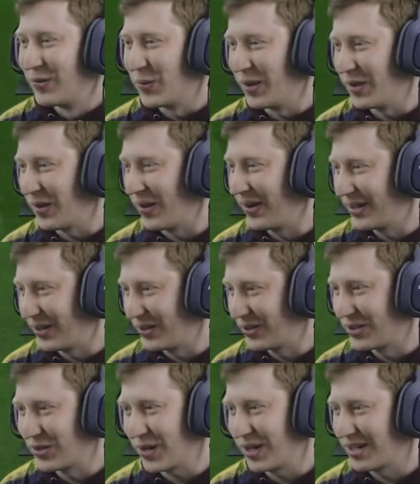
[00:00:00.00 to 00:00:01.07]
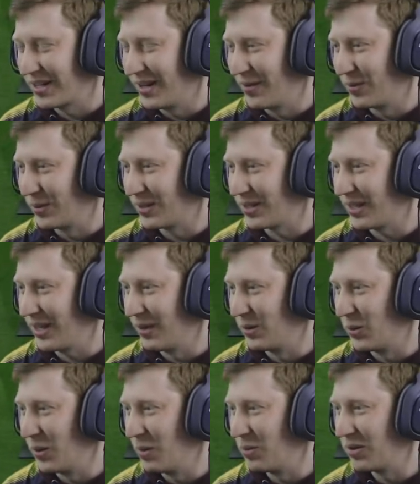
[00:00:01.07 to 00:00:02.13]
with high concentration levels here at
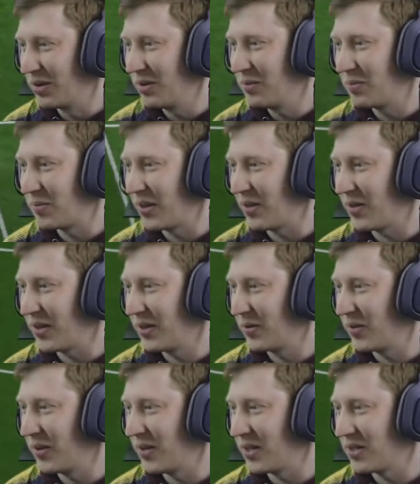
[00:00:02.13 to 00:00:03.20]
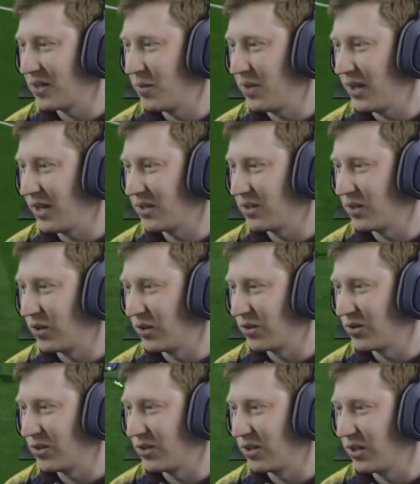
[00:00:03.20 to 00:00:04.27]
Wimbledon, but thankfully this time it hasn't
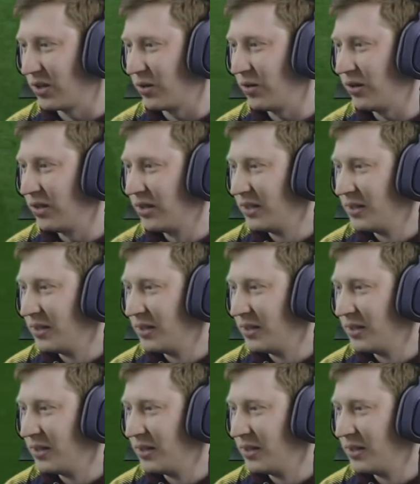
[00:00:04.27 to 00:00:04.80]
cost us a goal.